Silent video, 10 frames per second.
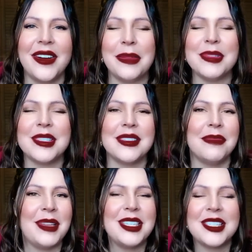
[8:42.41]
I've
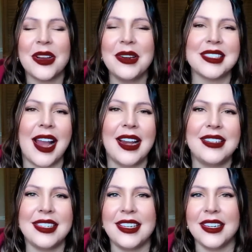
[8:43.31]
been so
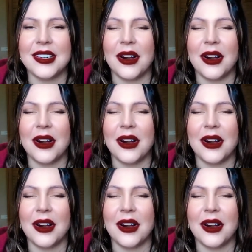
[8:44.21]
excited to hear